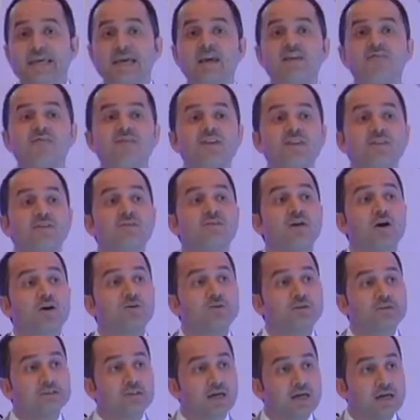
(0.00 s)
even the
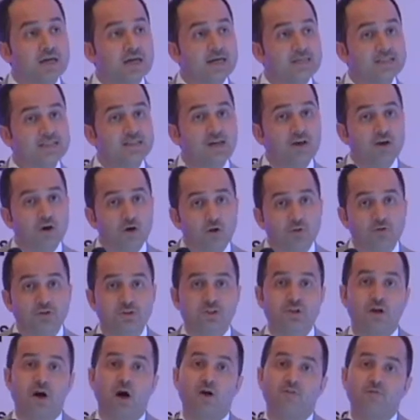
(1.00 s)
cons- uh, it's the
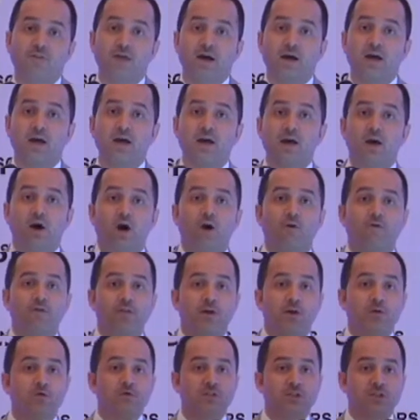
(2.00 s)
cost of the, of the
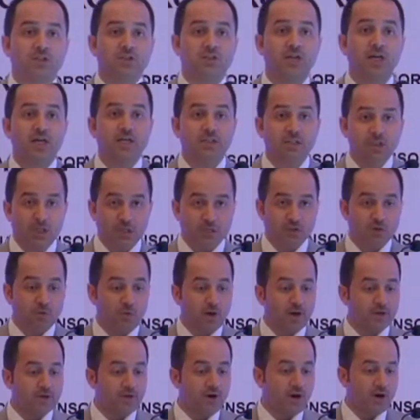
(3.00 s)
usage is, is
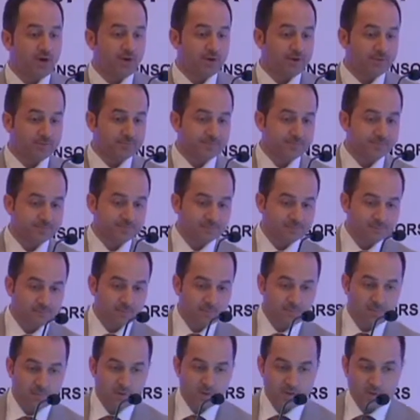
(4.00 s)
quite high.
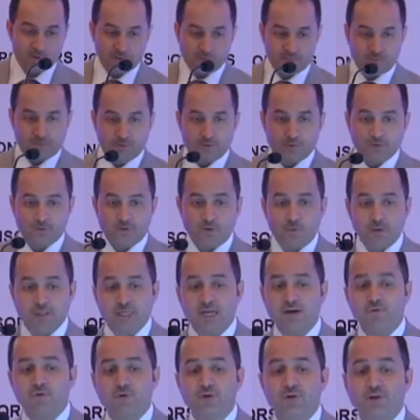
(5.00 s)
So what
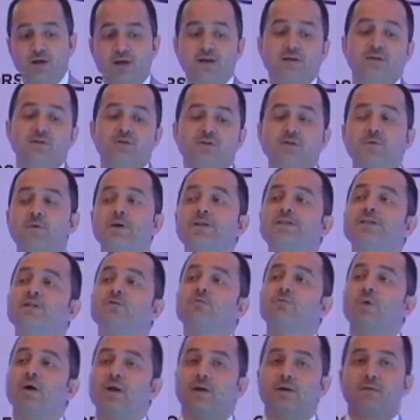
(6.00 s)
have we done? So we said,
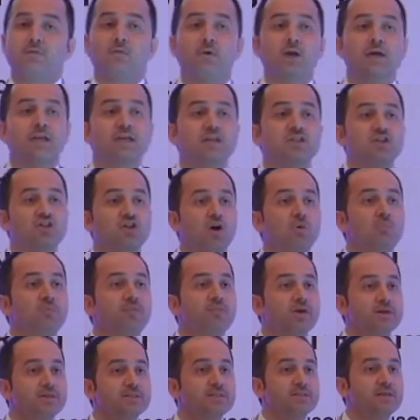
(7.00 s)
well, we're going to stop
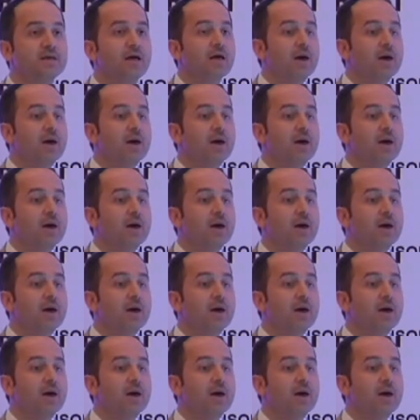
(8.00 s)
this